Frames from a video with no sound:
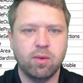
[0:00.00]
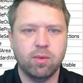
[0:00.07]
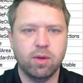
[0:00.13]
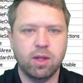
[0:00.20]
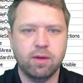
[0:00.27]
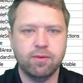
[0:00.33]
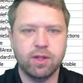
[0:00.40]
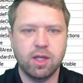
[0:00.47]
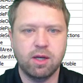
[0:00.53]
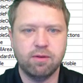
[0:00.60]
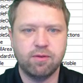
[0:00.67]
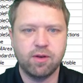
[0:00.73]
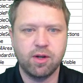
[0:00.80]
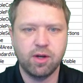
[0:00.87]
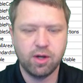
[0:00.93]
11 life
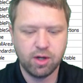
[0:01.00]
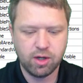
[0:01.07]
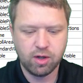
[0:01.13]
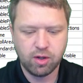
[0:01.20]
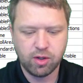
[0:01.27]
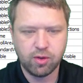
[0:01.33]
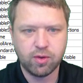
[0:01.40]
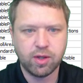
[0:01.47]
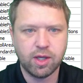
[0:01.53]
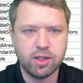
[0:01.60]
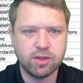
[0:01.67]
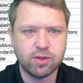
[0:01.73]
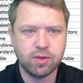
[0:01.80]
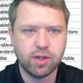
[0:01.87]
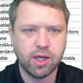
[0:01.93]
here.
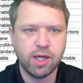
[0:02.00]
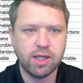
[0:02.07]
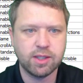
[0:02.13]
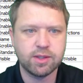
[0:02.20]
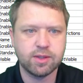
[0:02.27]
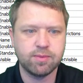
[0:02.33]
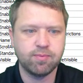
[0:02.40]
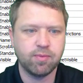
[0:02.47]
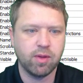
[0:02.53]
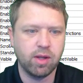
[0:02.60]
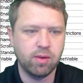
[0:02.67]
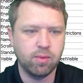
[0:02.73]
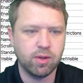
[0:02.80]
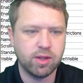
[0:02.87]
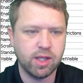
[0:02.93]
U-case, U-case.
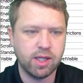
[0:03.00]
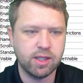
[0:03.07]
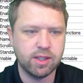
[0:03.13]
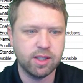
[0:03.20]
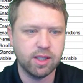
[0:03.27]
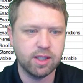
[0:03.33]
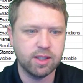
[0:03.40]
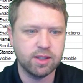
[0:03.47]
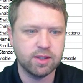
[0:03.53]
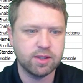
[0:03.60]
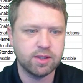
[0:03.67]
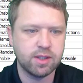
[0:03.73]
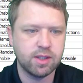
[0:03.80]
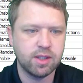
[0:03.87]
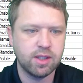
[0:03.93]
And what that
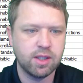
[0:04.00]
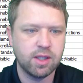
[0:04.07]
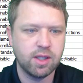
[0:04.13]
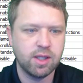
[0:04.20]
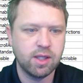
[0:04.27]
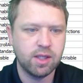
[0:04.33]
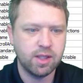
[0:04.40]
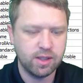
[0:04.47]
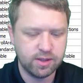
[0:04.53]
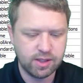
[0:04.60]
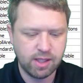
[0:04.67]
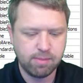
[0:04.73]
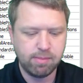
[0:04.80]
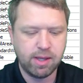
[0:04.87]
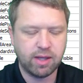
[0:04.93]
does is
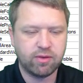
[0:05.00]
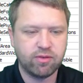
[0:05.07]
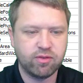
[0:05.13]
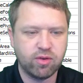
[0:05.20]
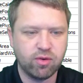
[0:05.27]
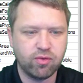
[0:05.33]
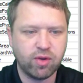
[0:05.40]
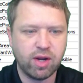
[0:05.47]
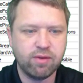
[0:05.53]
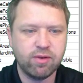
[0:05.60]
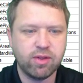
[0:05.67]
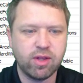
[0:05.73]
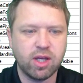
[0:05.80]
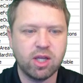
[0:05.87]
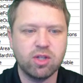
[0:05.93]
that turns
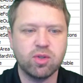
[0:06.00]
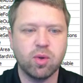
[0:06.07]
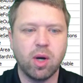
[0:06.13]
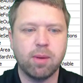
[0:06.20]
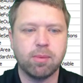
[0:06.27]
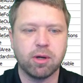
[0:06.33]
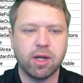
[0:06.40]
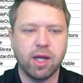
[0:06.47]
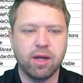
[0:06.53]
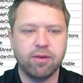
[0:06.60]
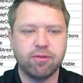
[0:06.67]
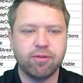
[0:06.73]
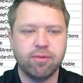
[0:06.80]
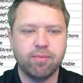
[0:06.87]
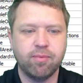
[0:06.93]
everything into uppercase.
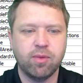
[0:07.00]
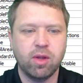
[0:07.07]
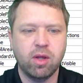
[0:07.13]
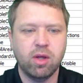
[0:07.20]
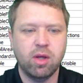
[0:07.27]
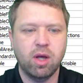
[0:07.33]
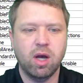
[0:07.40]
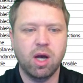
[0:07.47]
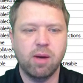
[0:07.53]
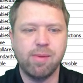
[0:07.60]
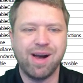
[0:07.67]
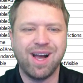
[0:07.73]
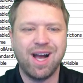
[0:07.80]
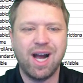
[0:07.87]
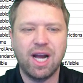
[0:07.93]
I
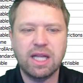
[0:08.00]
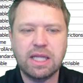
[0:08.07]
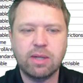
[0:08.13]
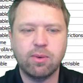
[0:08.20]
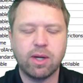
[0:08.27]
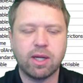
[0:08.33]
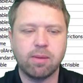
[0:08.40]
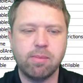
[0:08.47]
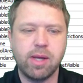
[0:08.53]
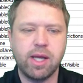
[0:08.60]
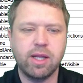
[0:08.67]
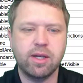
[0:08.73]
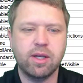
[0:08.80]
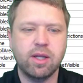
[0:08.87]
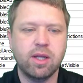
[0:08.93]
highly
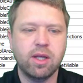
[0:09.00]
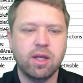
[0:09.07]
recommend